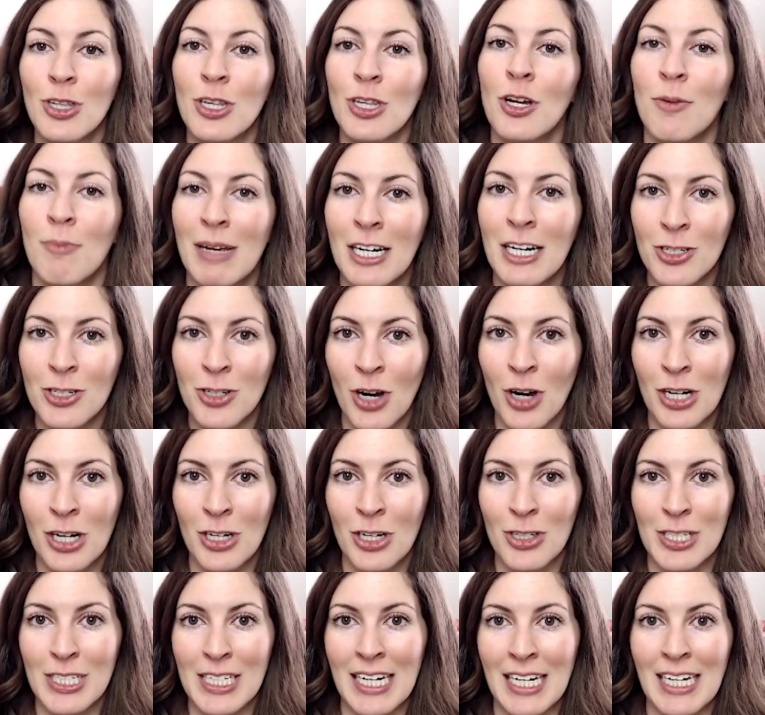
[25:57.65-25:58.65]
that your manager
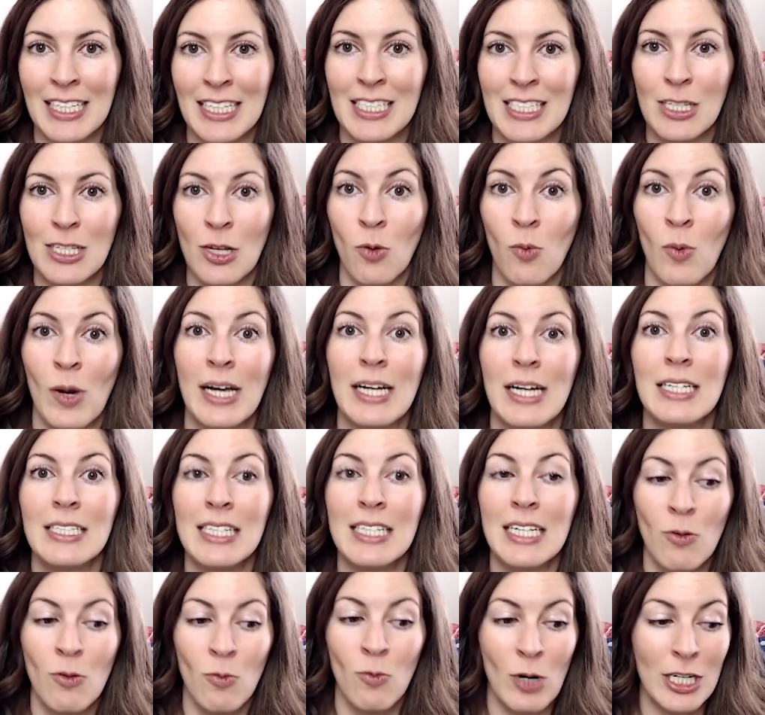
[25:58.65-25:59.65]
understands the ways
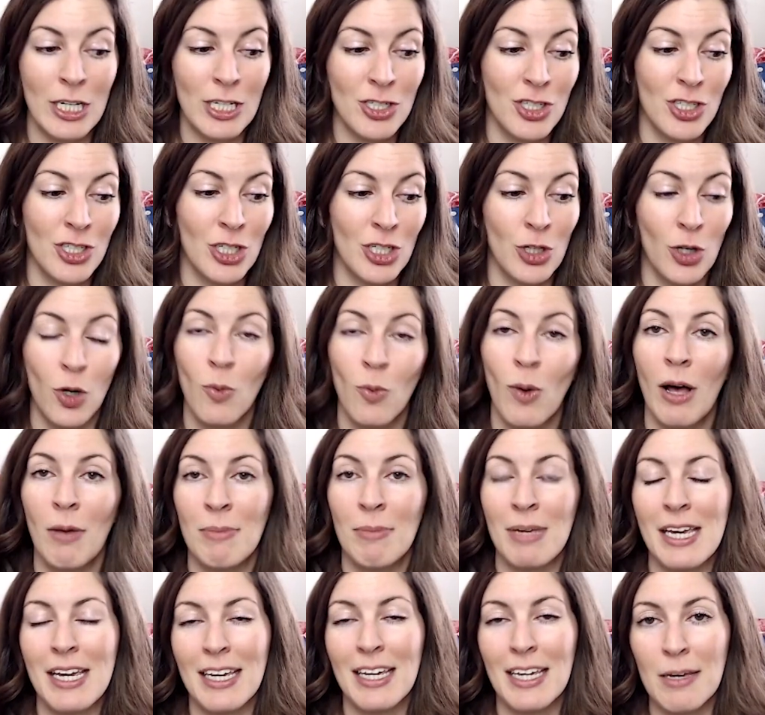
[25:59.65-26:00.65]
in which your well
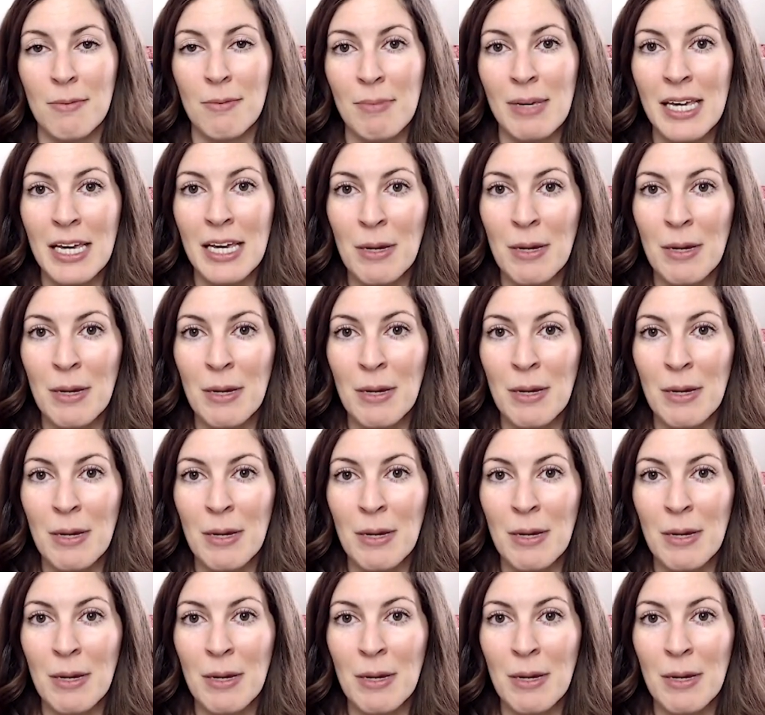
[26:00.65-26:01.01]
being can be